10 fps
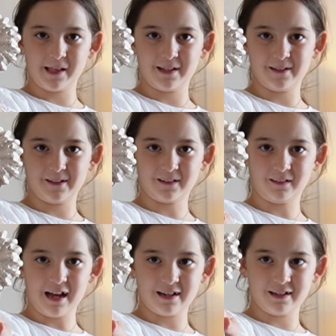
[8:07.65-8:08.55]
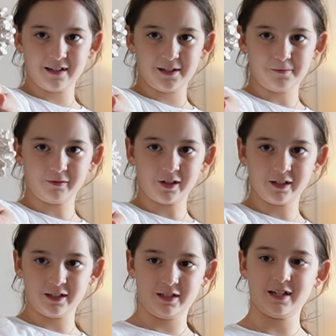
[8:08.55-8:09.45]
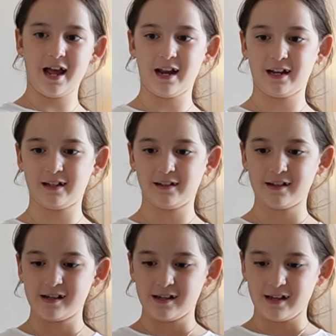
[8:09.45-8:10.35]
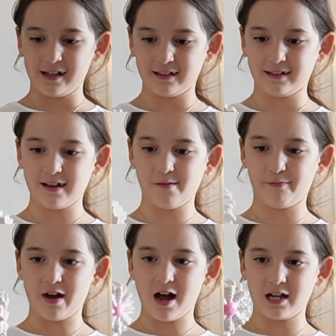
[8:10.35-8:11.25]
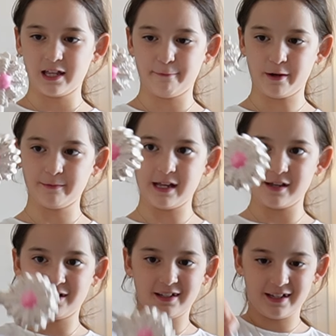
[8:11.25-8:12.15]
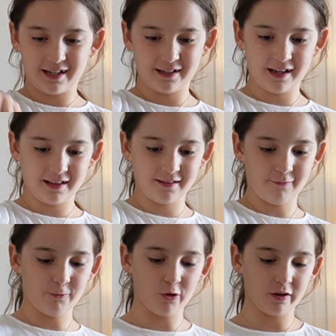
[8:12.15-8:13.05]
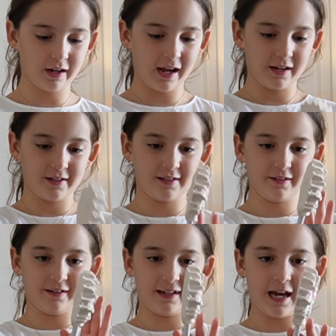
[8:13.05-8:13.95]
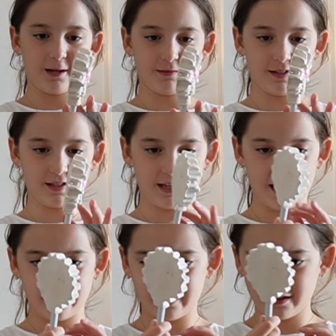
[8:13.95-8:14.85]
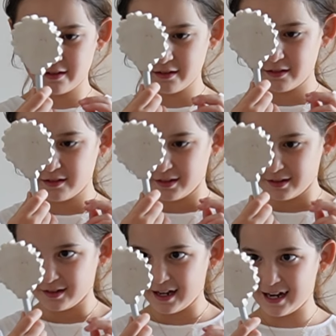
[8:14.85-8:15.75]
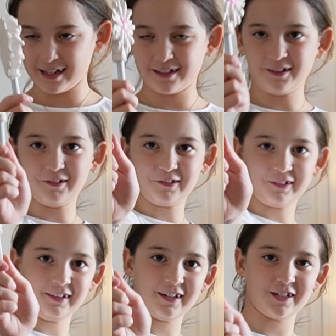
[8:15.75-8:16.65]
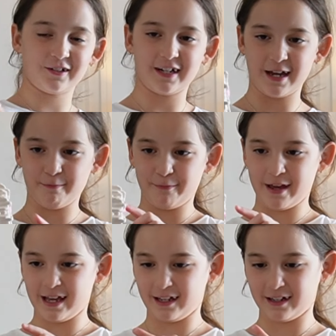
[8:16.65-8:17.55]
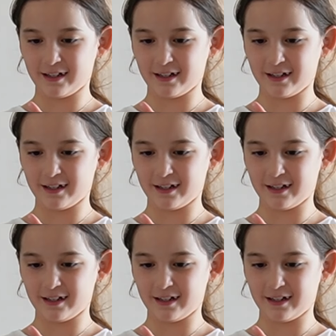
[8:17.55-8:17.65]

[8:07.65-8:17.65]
This is Glenda's wand, and it's a bath bomb that you stick in the water and you still kick the stick. And it's all glittery and pink.